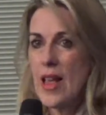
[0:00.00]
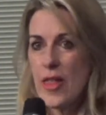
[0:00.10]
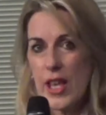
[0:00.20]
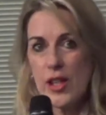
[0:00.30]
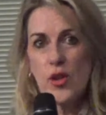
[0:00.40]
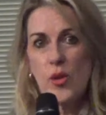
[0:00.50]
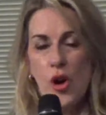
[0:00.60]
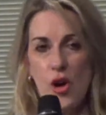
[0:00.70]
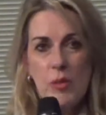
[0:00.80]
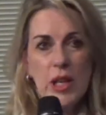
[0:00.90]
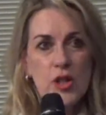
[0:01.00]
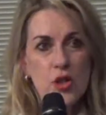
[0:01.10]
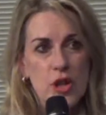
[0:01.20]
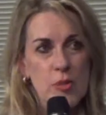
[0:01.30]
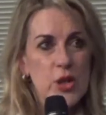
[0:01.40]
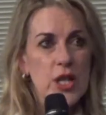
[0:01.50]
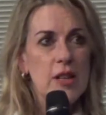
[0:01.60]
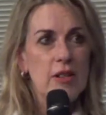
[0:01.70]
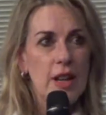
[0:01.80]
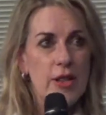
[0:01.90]
their new home and contribute here.
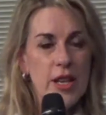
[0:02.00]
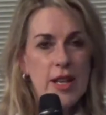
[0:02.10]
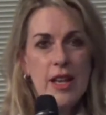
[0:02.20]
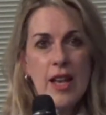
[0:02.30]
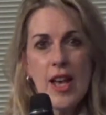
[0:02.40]
And I think